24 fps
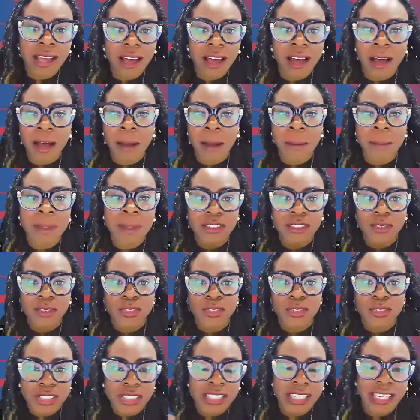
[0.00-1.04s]
in New
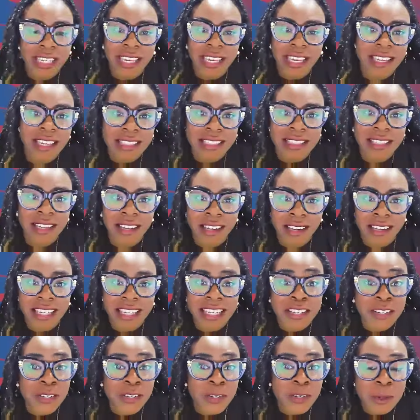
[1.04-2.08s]
Jersey and
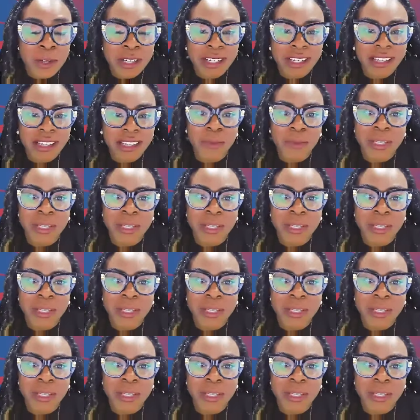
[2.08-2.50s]
in New York